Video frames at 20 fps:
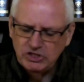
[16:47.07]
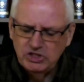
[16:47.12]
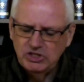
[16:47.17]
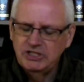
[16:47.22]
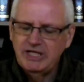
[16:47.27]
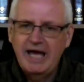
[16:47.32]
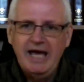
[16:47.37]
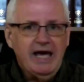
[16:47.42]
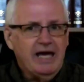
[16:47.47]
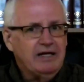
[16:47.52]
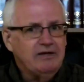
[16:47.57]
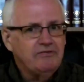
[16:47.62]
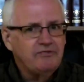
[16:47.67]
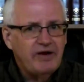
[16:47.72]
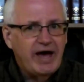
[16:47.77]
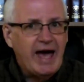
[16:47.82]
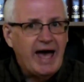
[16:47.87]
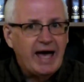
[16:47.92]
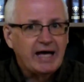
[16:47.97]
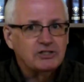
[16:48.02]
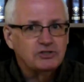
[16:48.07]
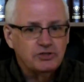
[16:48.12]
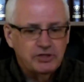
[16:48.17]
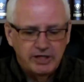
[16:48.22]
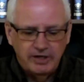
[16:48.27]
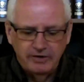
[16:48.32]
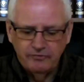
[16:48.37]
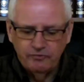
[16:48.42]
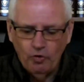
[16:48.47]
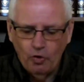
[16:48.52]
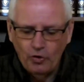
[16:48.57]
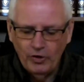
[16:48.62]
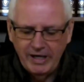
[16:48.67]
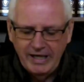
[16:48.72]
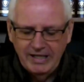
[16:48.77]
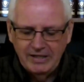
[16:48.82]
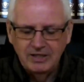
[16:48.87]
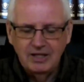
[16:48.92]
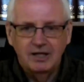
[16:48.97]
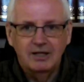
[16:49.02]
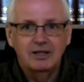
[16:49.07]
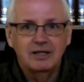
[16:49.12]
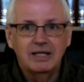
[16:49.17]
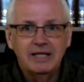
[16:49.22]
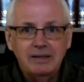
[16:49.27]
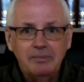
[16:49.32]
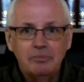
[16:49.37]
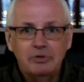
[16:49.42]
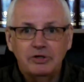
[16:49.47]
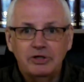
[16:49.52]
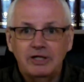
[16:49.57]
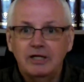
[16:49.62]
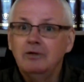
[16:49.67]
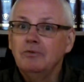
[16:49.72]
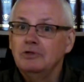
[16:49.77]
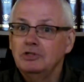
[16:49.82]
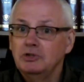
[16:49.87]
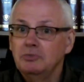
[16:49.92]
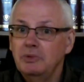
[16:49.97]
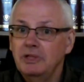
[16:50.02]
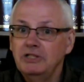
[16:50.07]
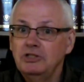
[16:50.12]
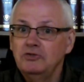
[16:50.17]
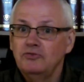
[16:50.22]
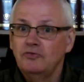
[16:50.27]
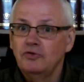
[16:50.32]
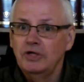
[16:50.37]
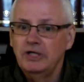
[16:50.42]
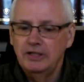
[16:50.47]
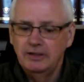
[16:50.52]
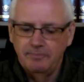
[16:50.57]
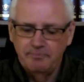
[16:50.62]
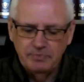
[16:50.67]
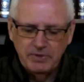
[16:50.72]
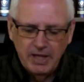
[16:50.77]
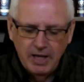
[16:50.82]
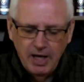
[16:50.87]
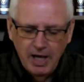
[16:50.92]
Stand fast, therefore, in the liberty, which means freedom,